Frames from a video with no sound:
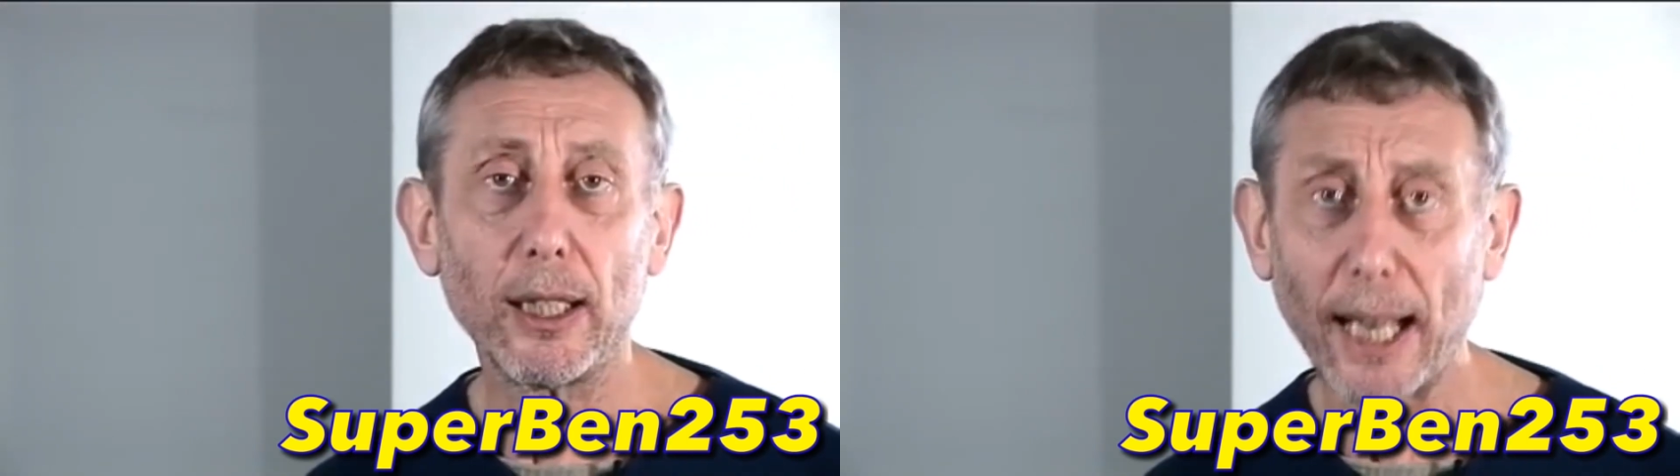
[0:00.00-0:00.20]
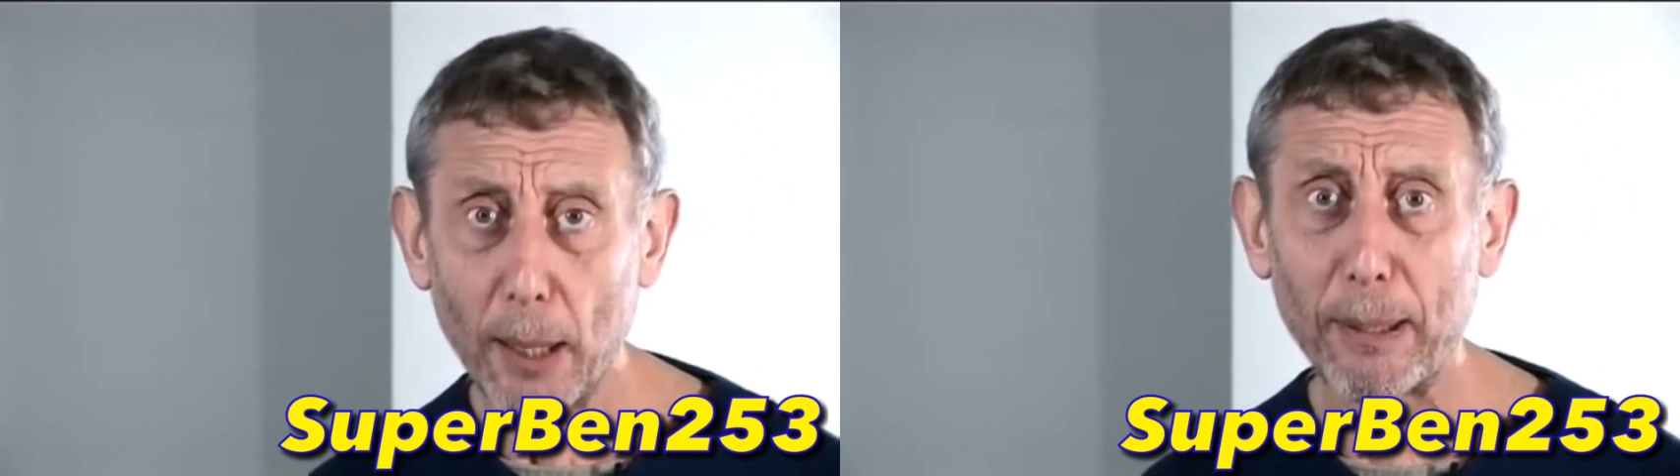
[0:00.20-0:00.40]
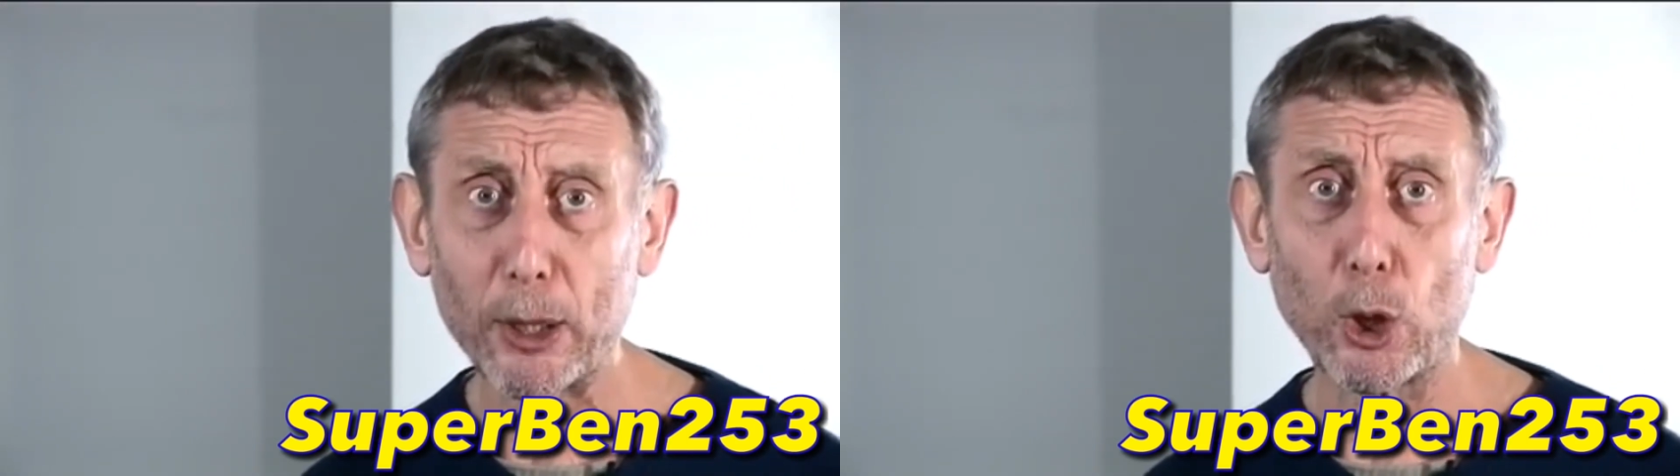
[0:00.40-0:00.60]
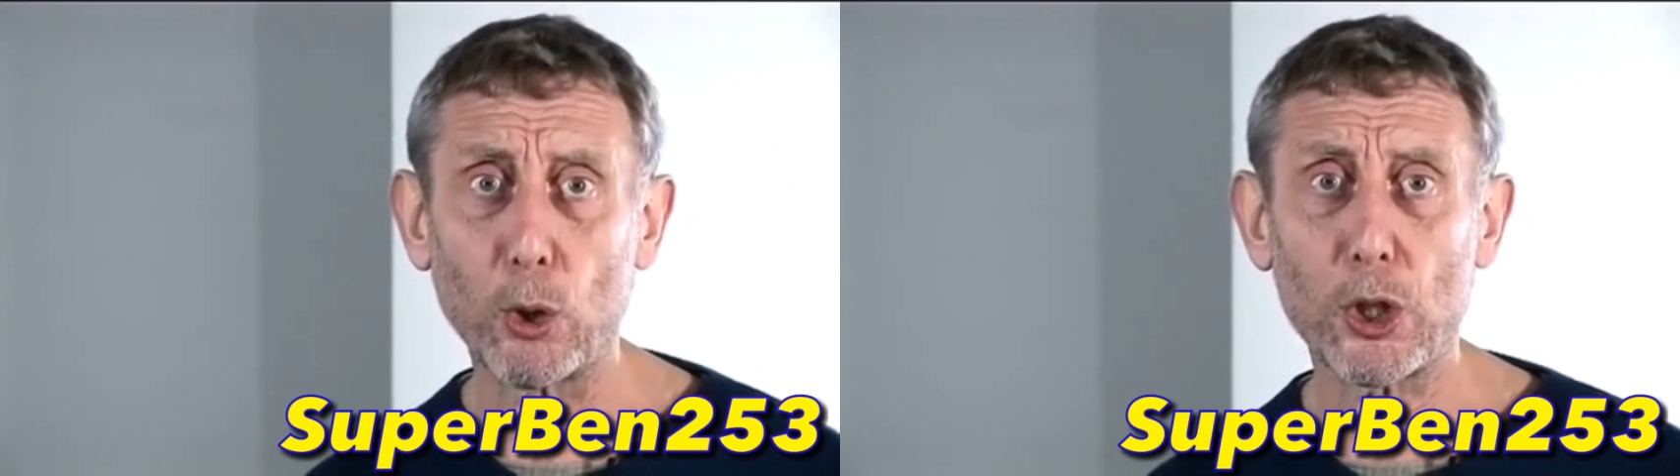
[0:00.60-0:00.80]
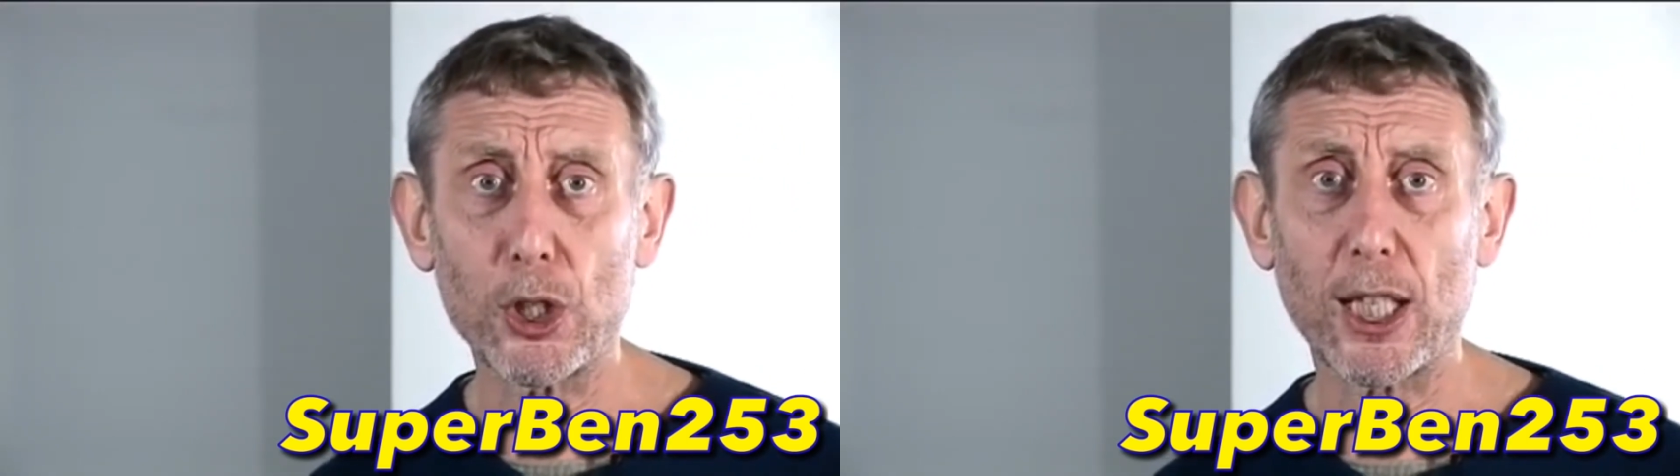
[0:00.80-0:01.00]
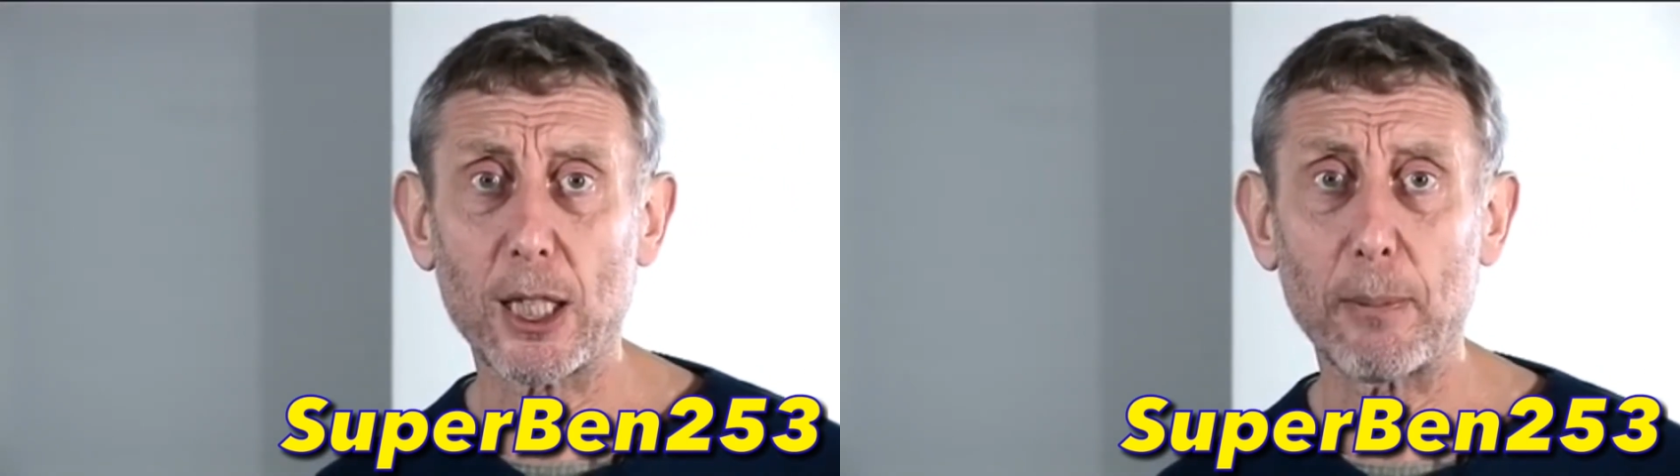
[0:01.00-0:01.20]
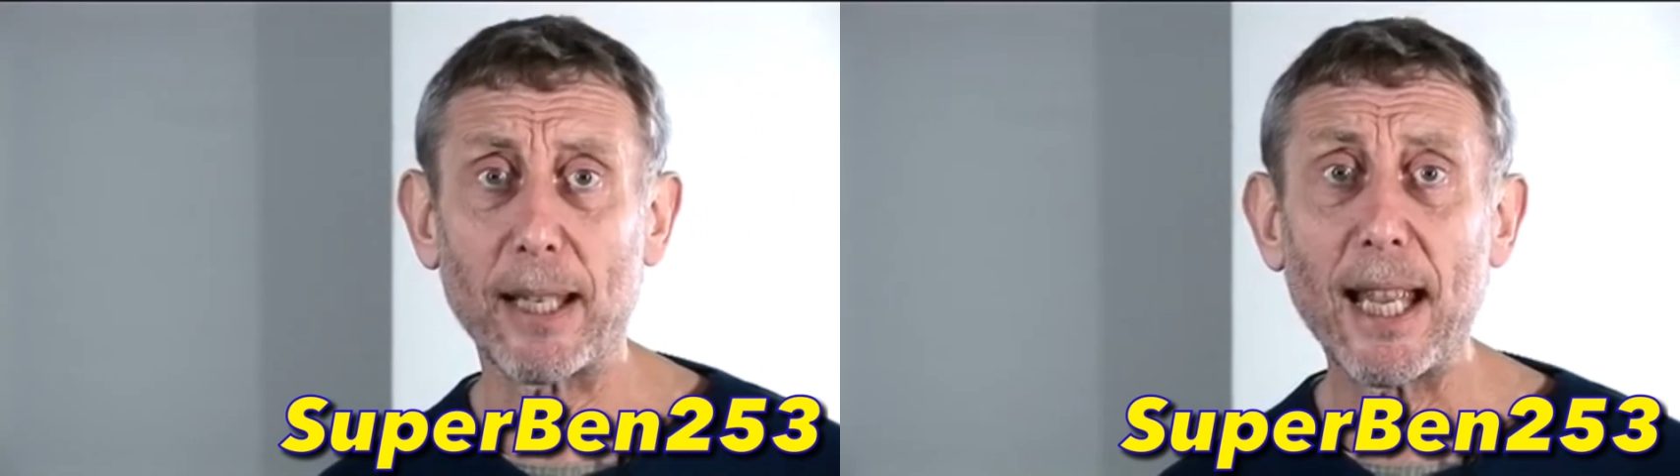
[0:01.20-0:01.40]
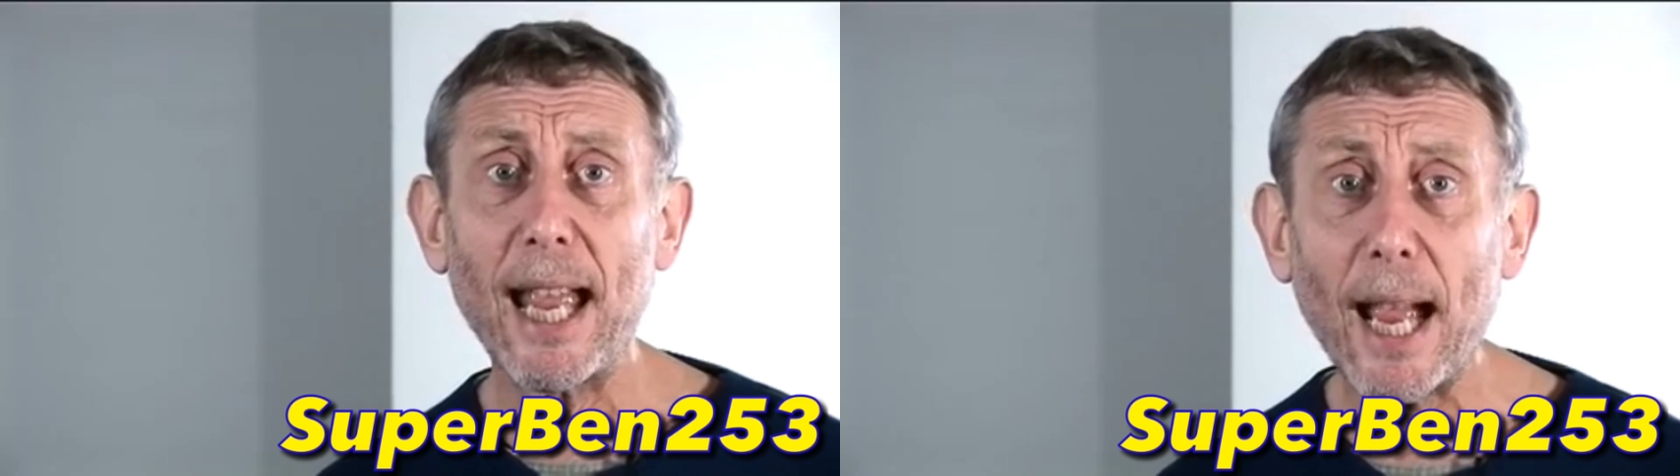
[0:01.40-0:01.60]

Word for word: And how about you? She said to me,